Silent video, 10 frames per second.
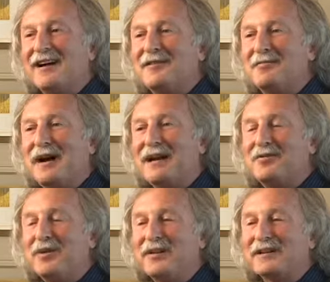
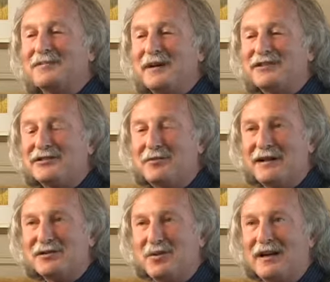combined with a special
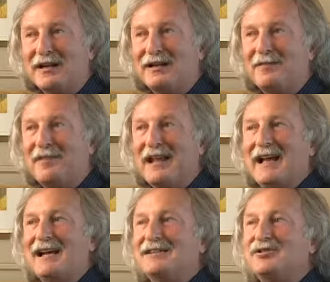boswellia.
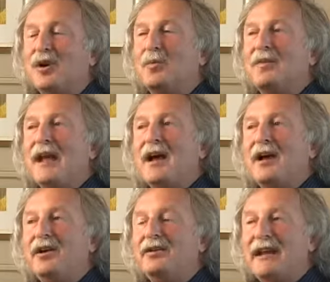So
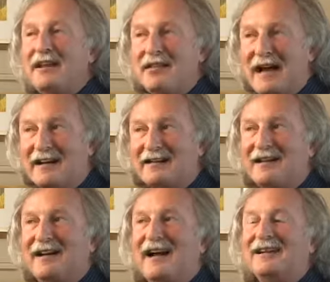you take that,
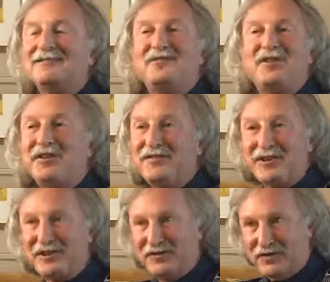very,
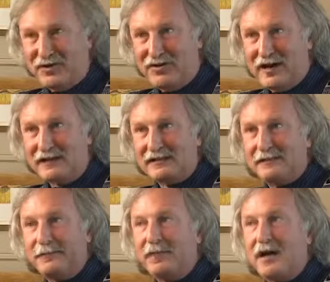very good for
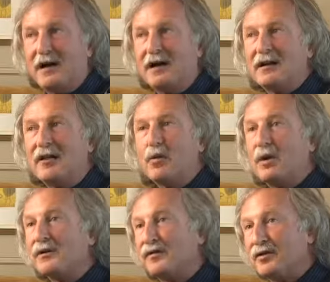arthritis. Another
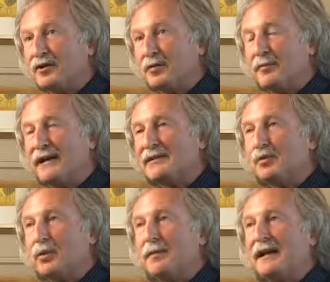wonderful herbal
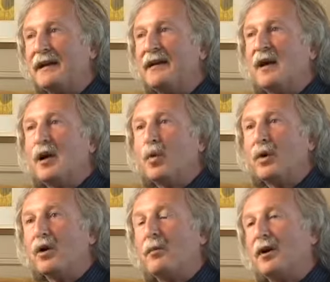mix would be
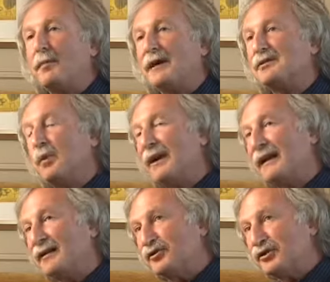willow bark,
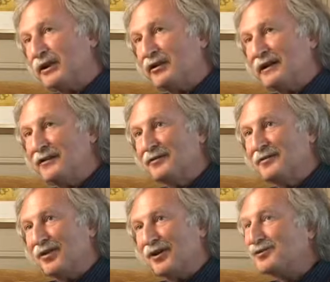boswellia, and cherry,
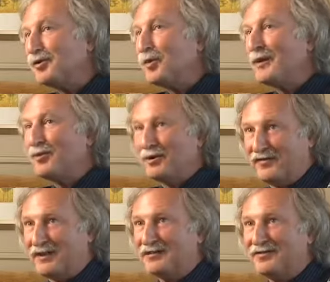also way more
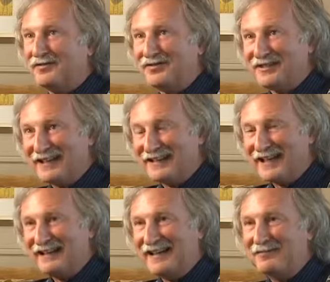effective than
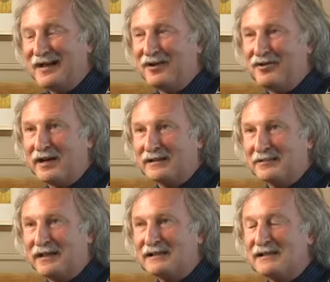the
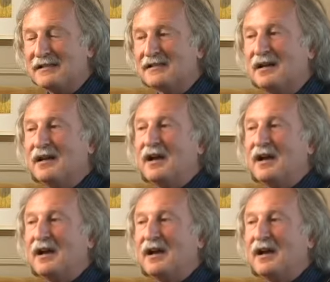arthritis medicines.